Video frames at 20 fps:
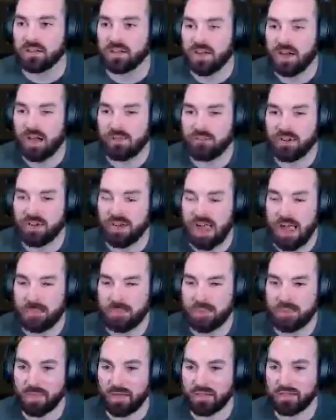I'm very
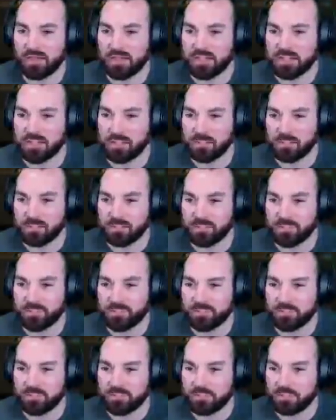happy about this.
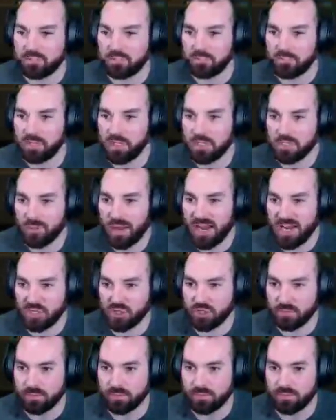
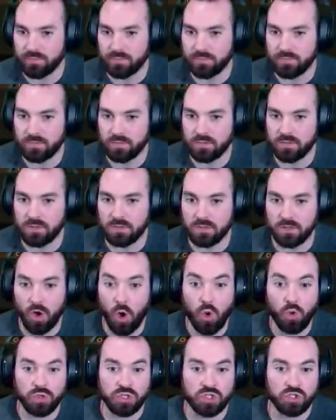Smash!
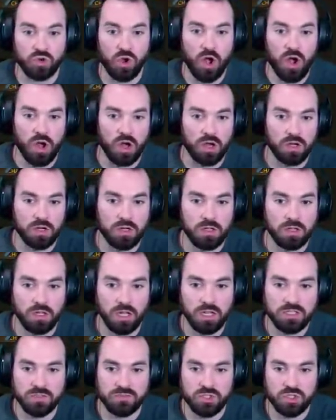Oh, straw.
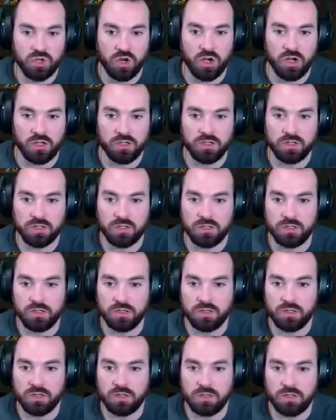Lots of straw.
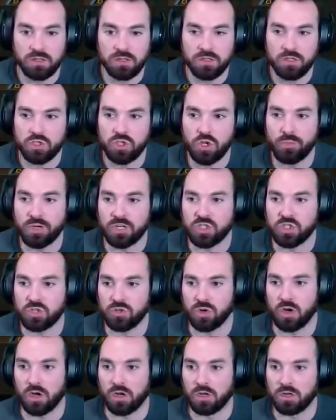So much
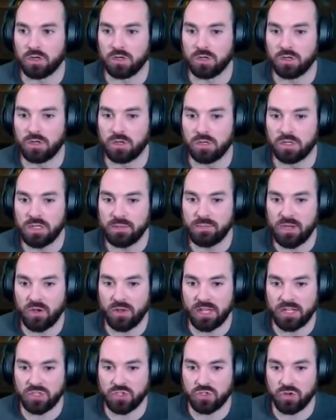straw. Give me all
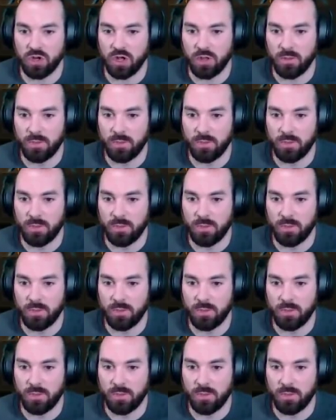that straw.